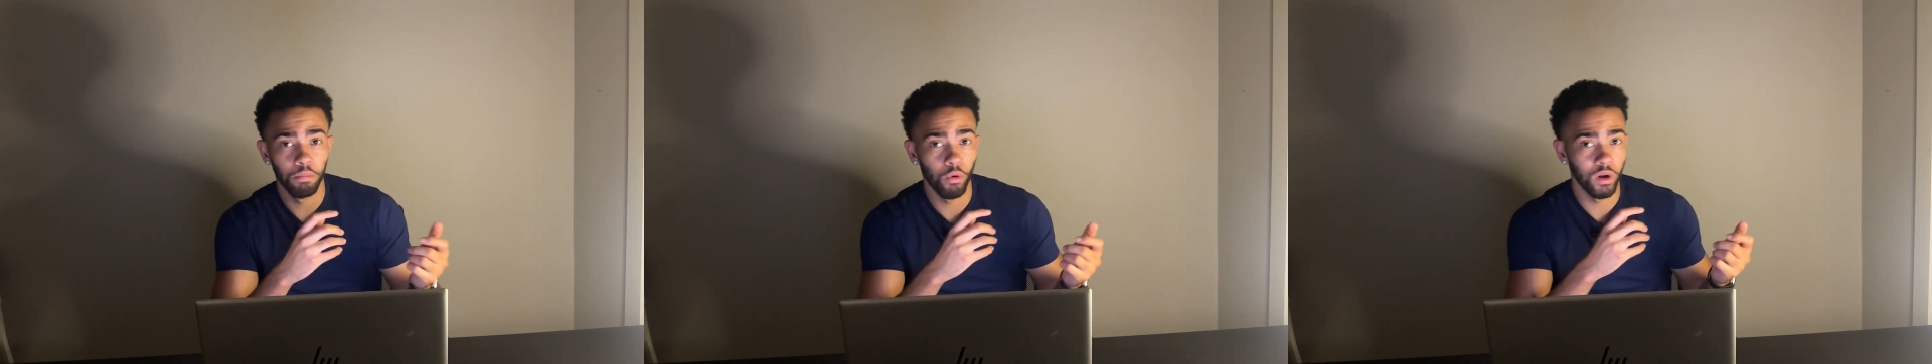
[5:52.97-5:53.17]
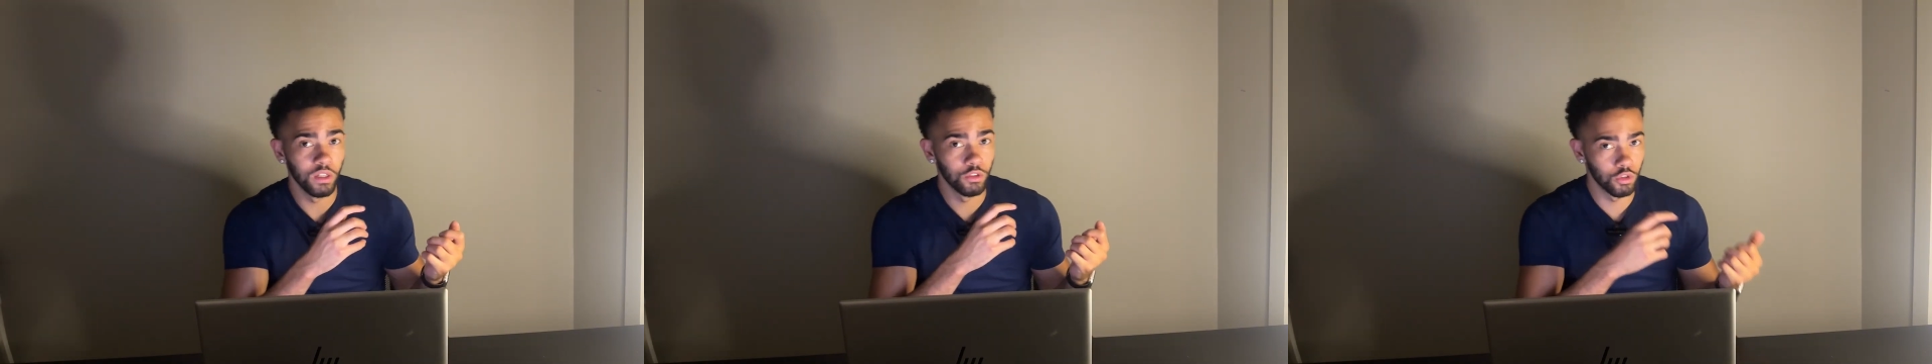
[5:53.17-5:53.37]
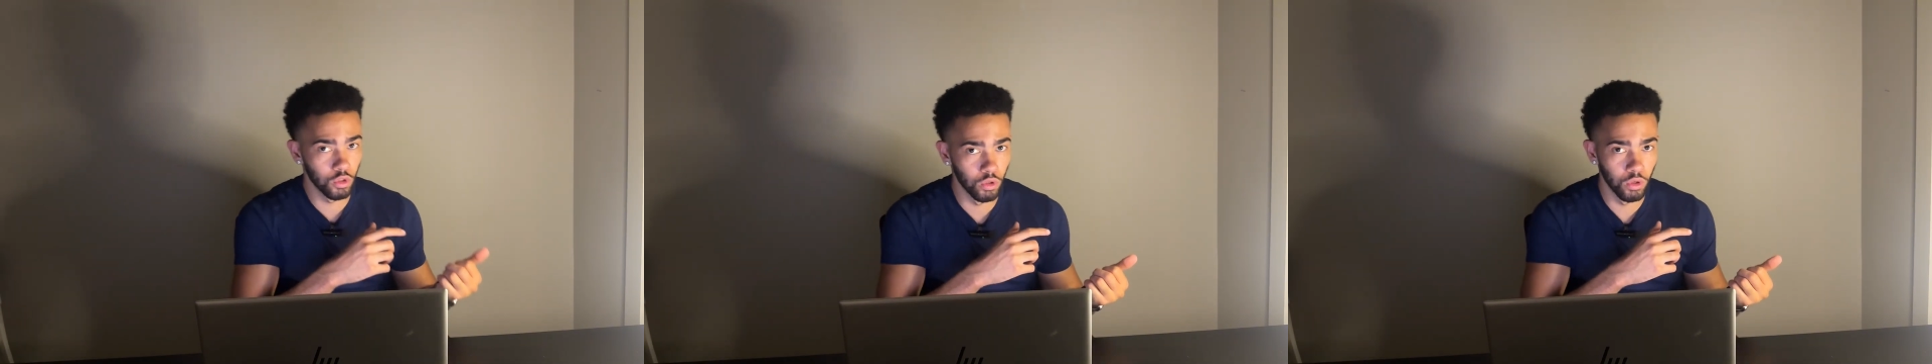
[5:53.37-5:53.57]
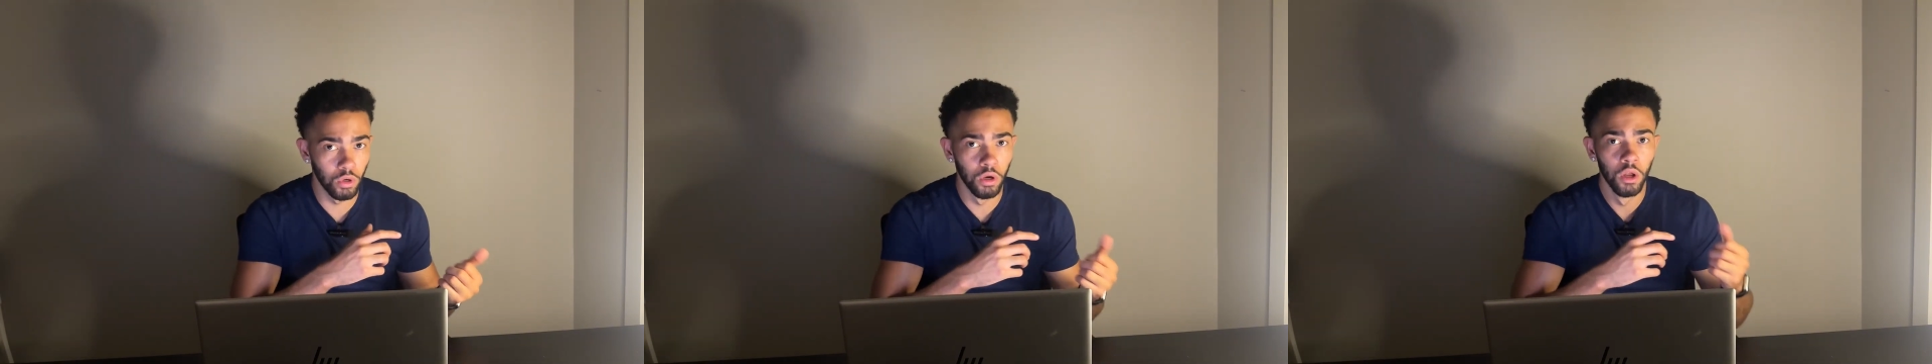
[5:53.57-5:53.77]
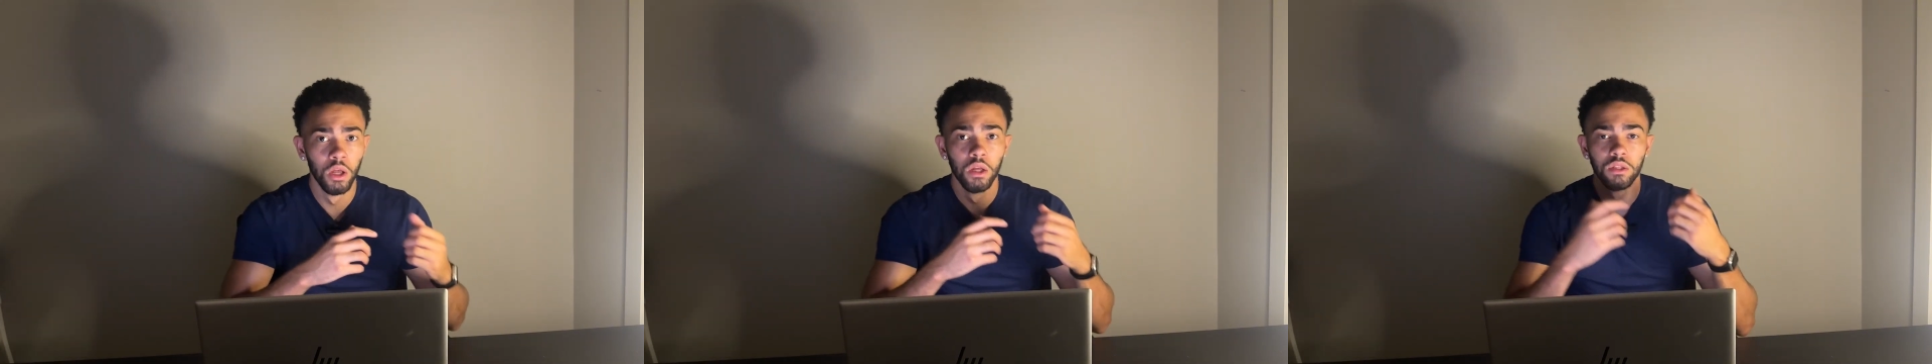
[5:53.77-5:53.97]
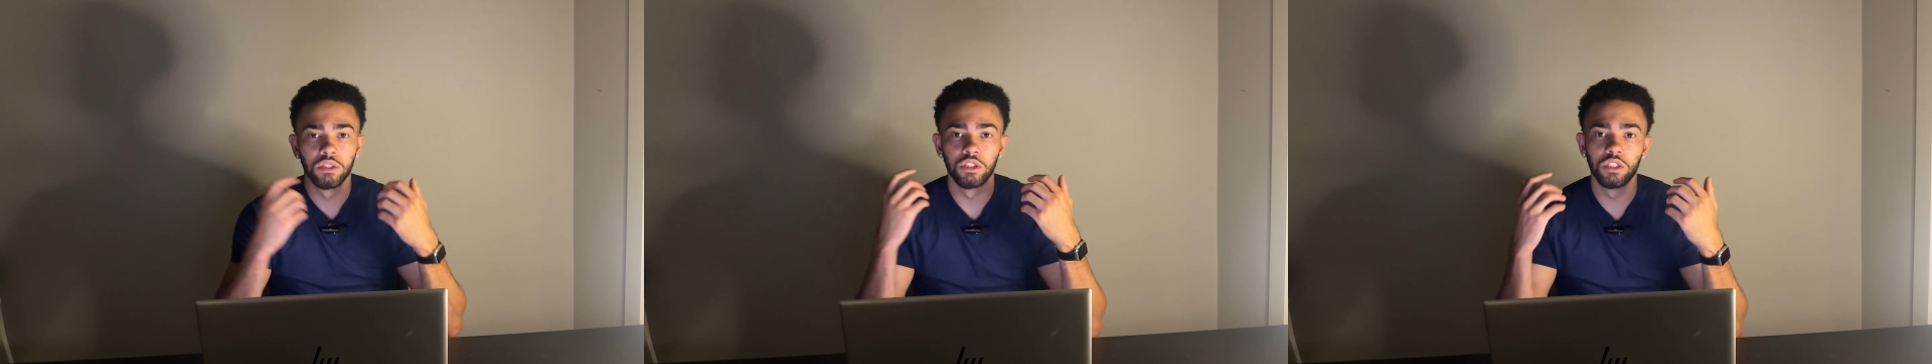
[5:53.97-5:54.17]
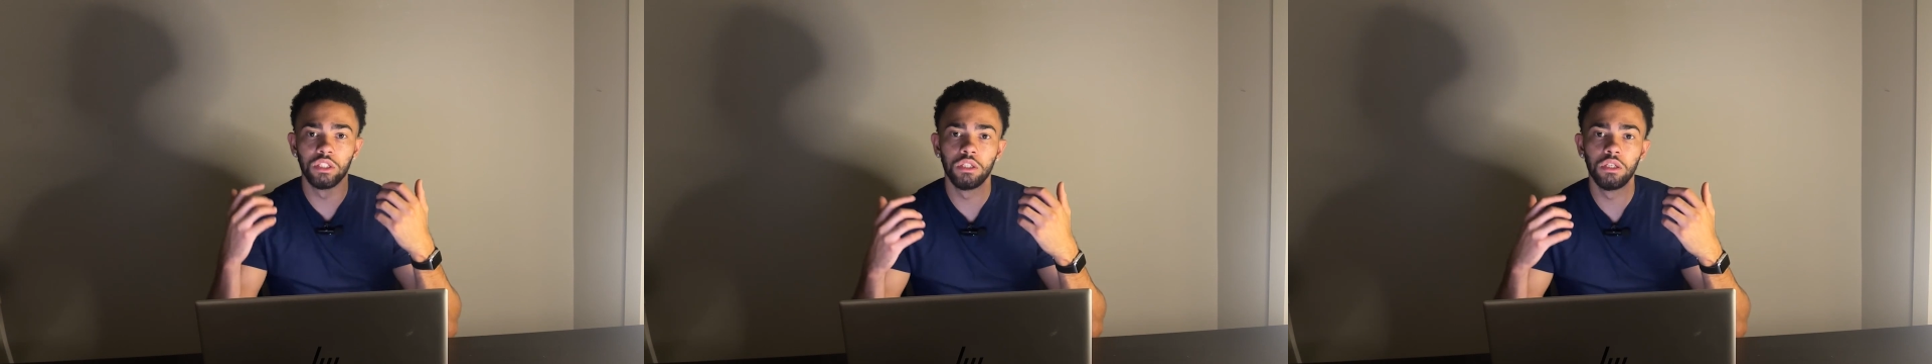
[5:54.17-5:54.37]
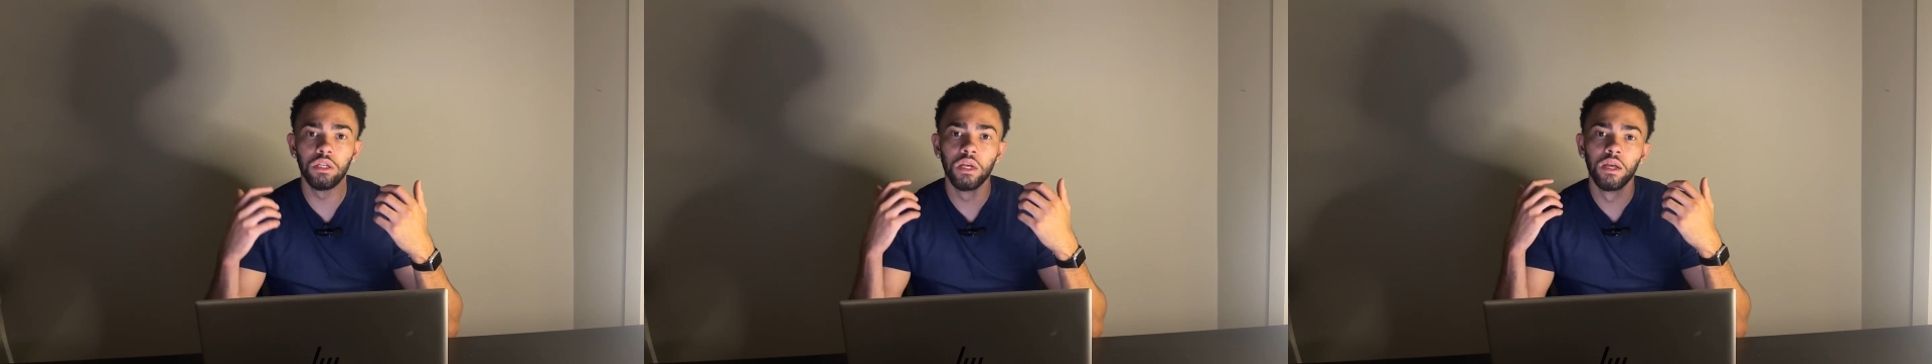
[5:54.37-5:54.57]
appraiser to
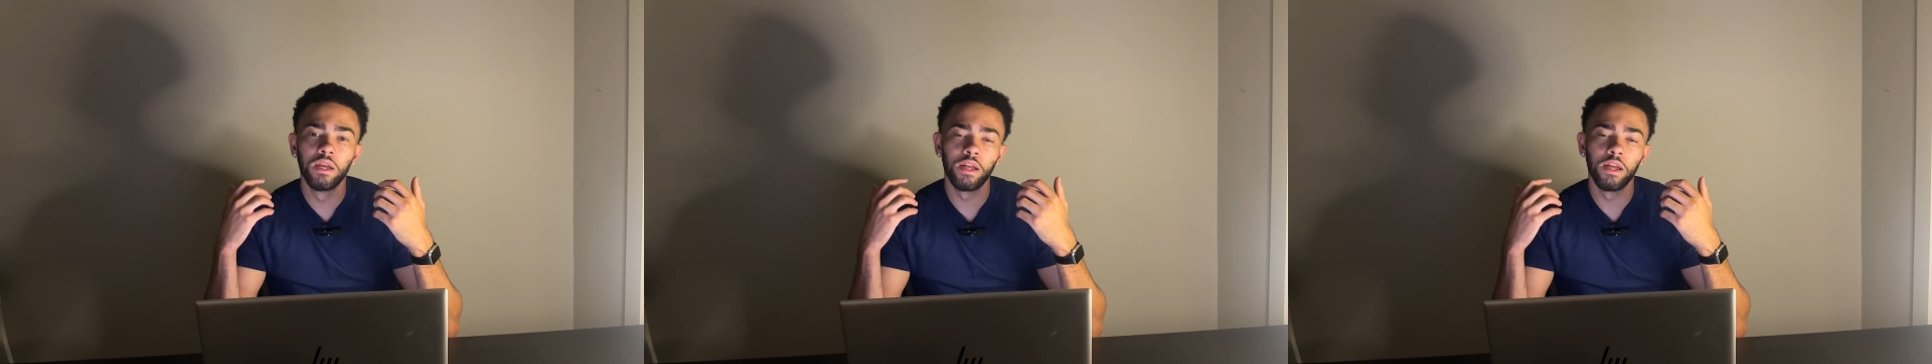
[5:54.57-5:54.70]
see